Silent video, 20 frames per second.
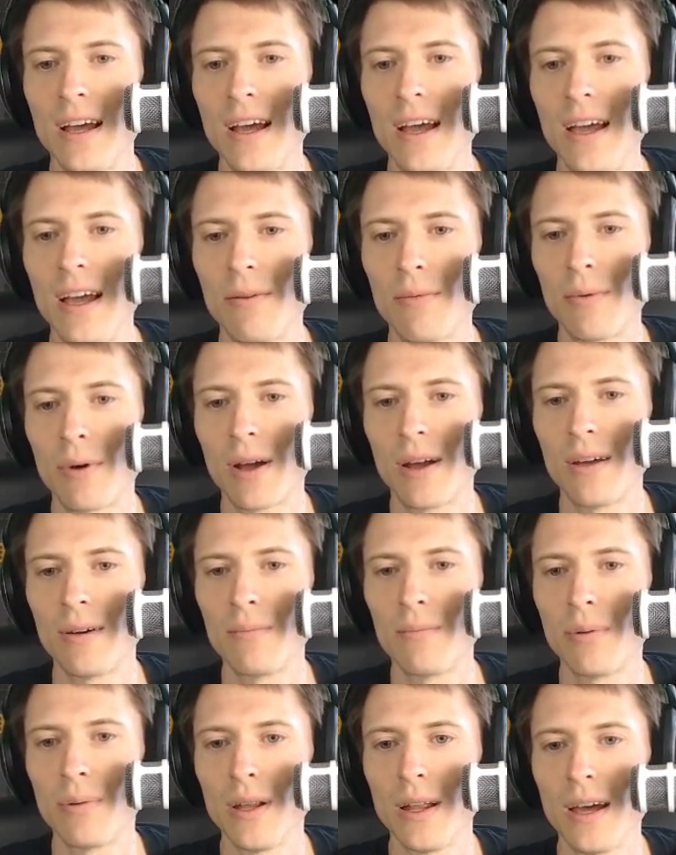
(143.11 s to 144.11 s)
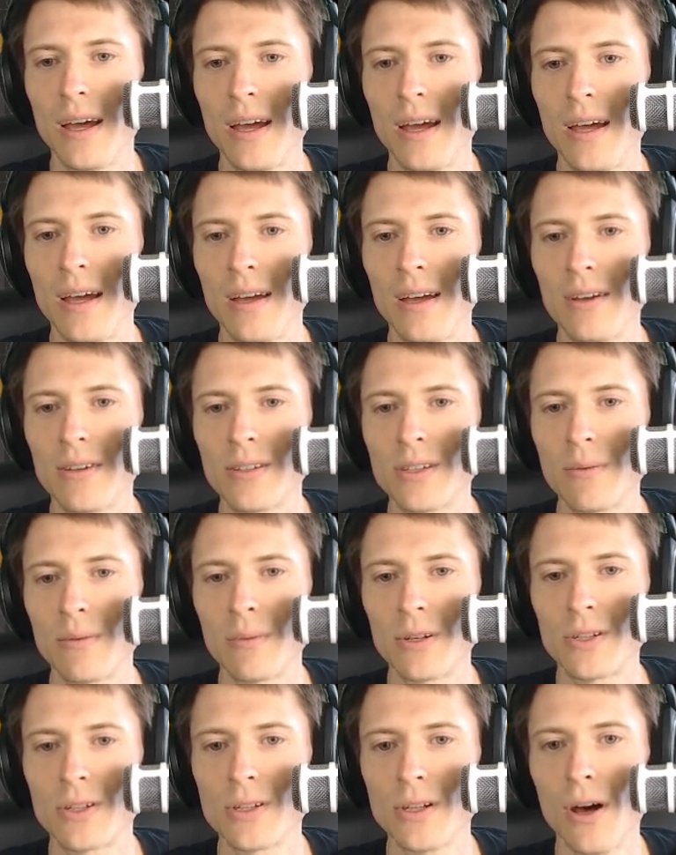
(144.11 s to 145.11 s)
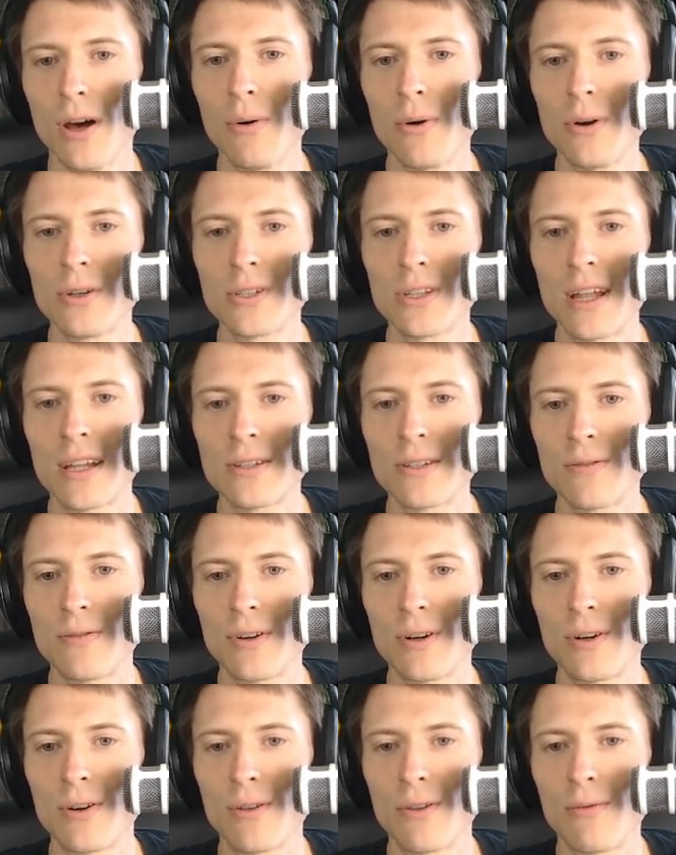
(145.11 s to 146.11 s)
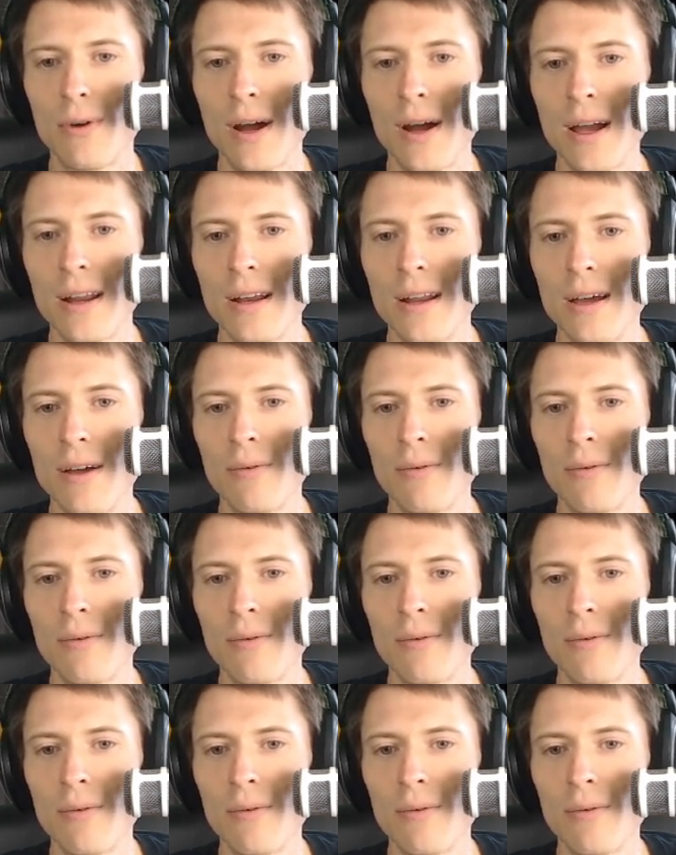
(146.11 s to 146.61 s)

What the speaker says: And we're going to play something slower. So that's over here to the right.